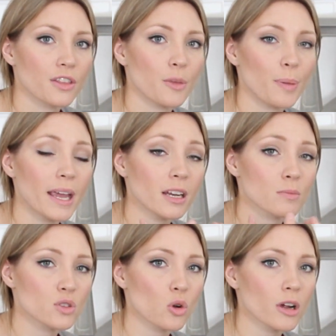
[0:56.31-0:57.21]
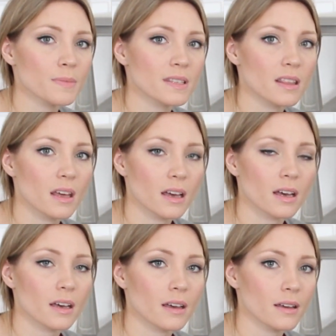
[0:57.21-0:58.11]
the paint absorbs
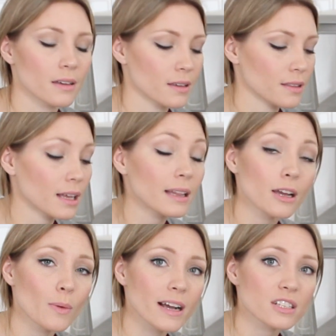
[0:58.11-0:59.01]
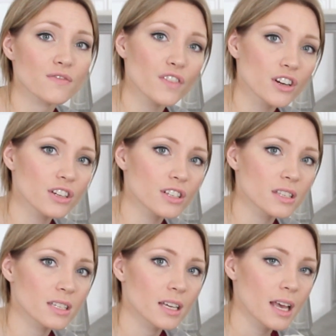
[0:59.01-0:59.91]
the clear wax
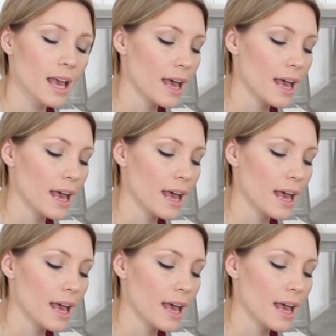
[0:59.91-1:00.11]
first,